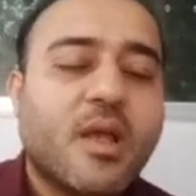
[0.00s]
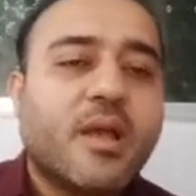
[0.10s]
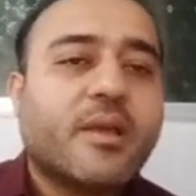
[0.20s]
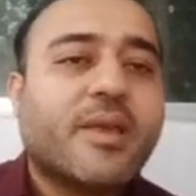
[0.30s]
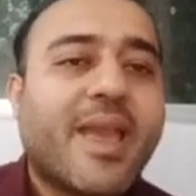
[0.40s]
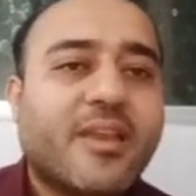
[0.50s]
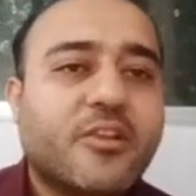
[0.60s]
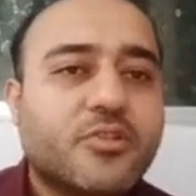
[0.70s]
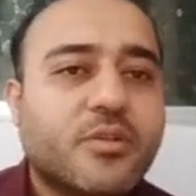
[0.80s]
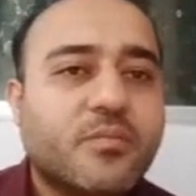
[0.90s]

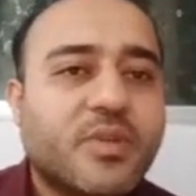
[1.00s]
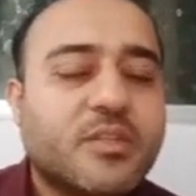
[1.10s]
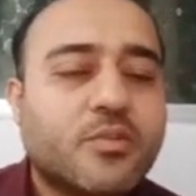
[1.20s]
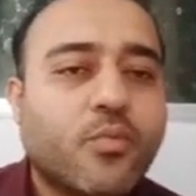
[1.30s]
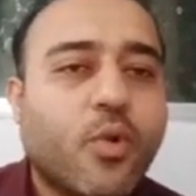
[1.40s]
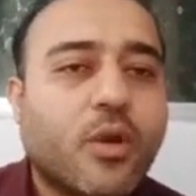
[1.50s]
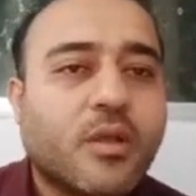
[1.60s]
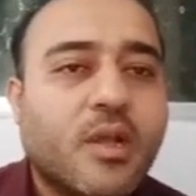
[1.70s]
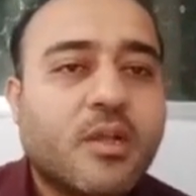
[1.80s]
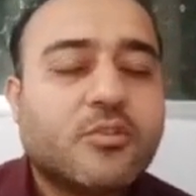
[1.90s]
Garrison means what?
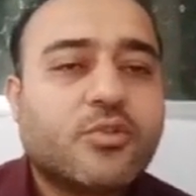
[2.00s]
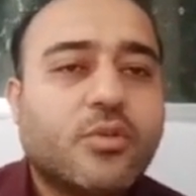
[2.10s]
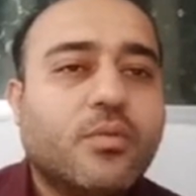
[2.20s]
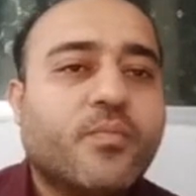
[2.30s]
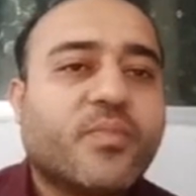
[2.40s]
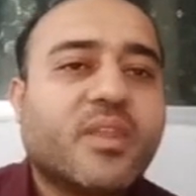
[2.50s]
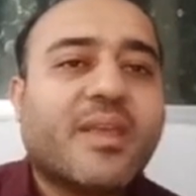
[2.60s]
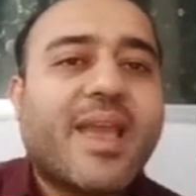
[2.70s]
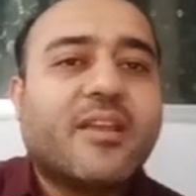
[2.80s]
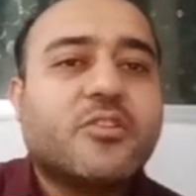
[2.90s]
So
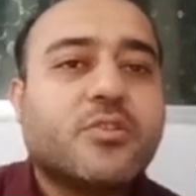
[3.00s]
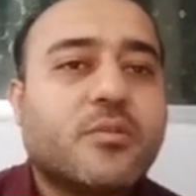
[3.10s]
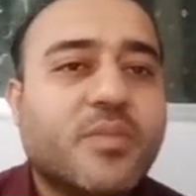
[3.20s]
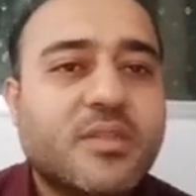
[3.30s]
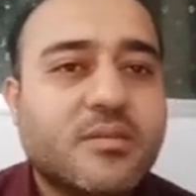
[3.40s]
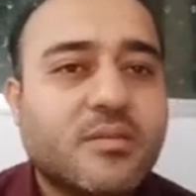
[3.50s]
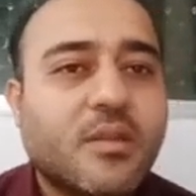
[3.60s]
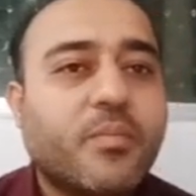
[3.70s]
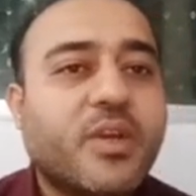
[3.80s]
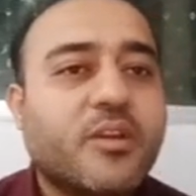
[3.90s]
garrison means the
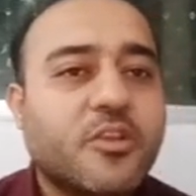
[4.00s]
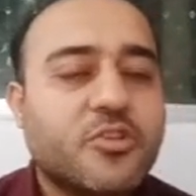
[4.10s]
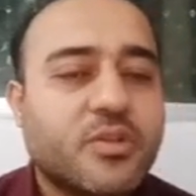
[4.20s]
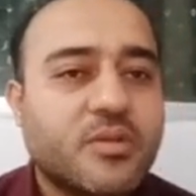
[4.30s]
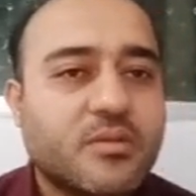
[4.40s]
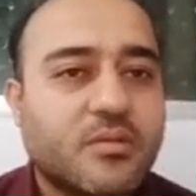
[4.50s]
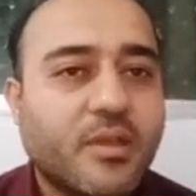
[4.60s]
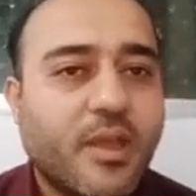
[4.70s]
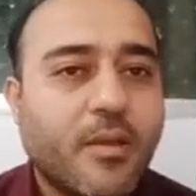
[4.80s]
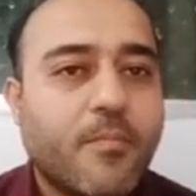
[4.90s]
Britishers,
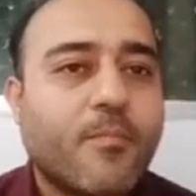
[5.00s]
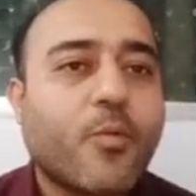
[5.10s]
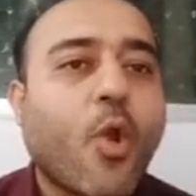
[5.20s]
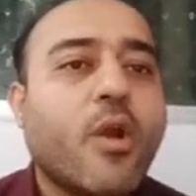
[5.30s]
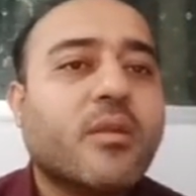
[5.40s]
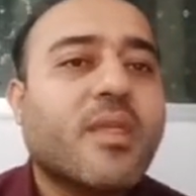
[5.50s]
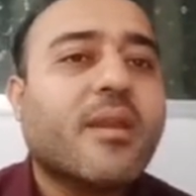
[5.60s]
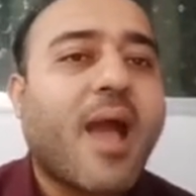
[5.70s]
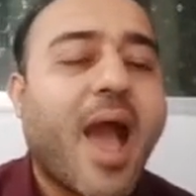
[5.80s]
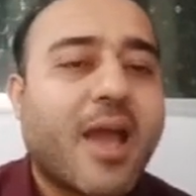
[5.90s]
they brought their
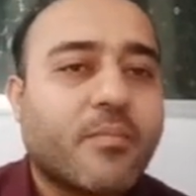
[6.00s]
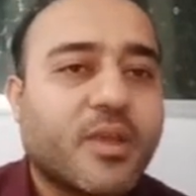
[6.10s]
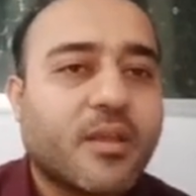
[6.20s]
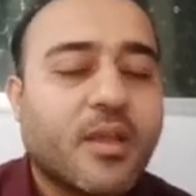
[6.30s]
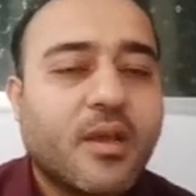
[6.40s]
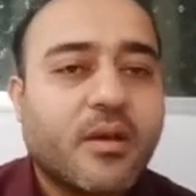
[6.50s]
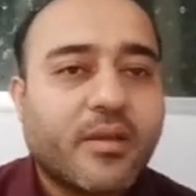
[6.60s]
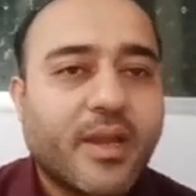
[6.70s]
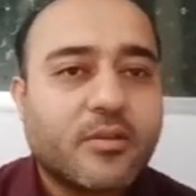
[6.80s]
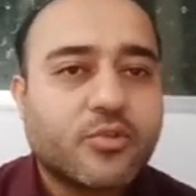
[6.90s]
army,
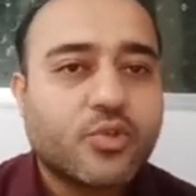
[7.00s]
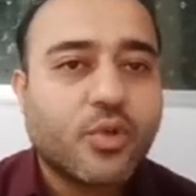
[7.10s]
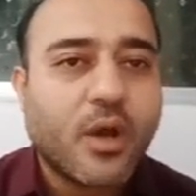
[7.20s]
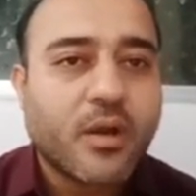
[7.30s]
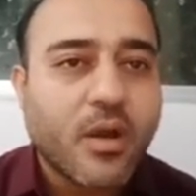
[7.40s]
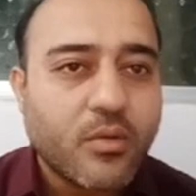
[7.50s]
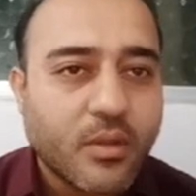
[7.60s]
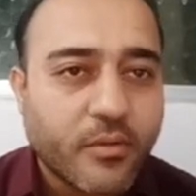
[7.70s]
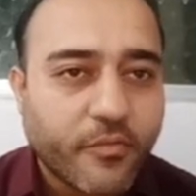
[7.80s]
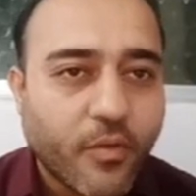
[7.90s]
right? So around the
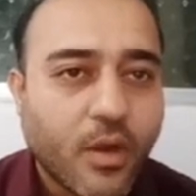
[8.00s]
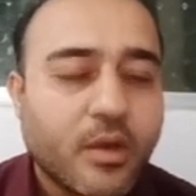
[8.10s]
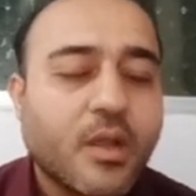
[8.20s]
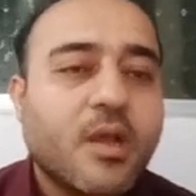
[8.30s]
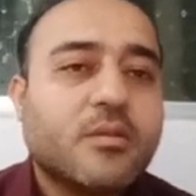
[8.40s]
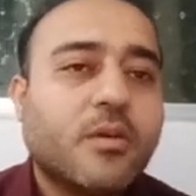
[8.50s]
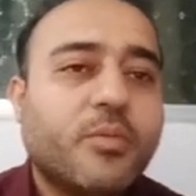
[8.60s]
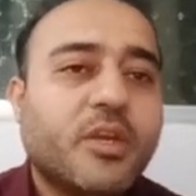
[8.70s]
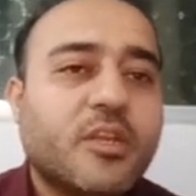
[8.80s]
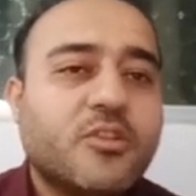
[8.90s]
fort, the
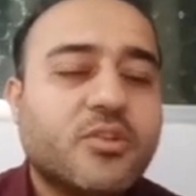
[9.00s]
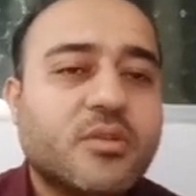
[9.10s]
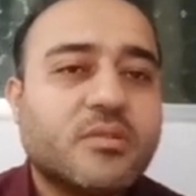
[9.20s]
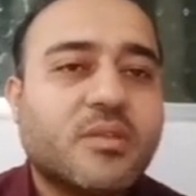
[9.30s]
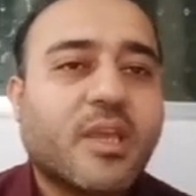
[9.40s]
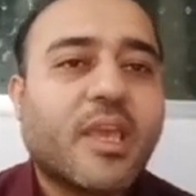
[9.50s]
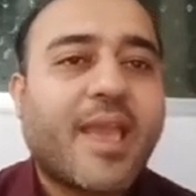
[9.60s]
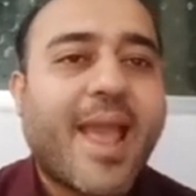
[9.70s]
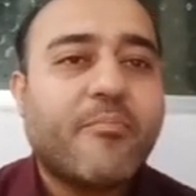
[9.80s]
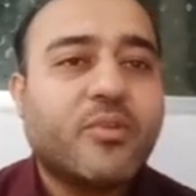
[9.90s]
Britishers, they
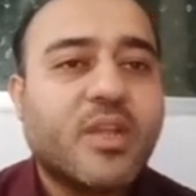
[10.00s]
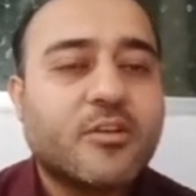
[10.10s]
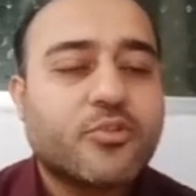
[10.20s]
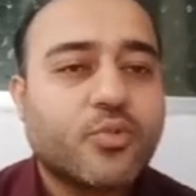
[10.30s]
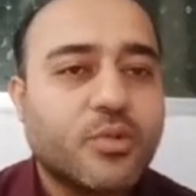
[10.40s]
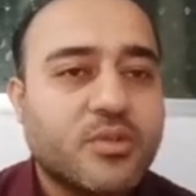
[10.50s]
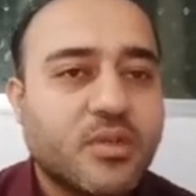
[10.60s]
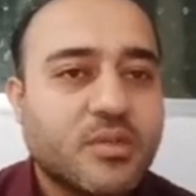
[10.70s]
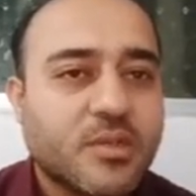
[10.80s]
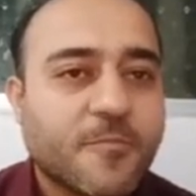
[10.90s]
kept their
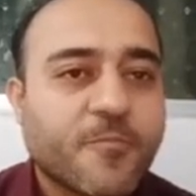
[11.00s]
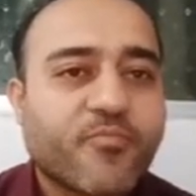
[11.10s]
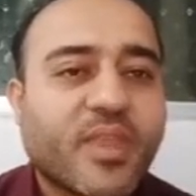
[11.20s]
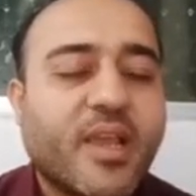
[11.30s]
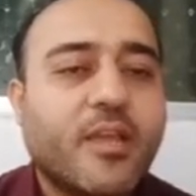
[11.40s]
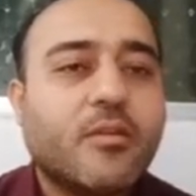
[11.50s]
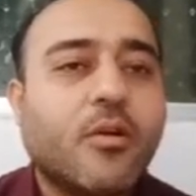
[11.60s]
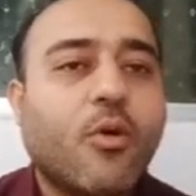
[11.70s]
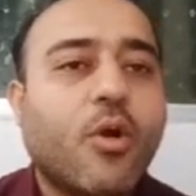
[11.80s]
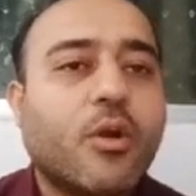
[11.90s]
soldiers in
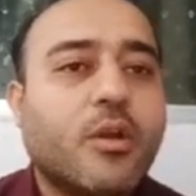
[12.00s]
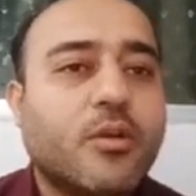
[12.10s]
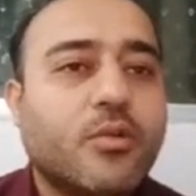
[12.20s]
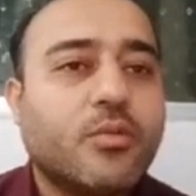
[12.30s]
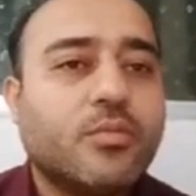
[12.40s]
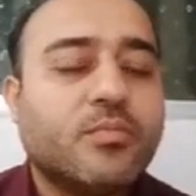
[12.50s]
order to